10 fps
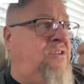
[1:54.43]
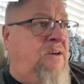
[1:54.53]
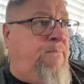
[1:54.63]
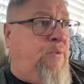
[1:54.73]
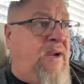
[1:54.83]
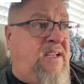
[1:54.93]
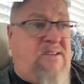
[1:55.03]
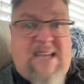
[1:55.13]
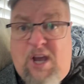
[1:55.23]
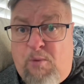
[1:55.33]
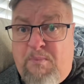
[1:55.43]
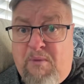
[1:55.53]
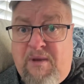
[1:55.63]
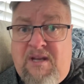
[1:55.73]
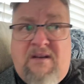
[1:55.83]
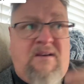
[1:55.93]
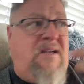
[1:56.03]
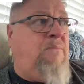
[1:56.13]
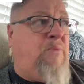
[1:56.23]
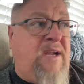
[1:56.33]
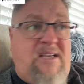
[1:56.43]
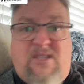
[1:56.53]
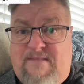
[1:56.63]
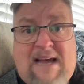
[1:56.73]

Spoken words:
and it brings albumin, and it brings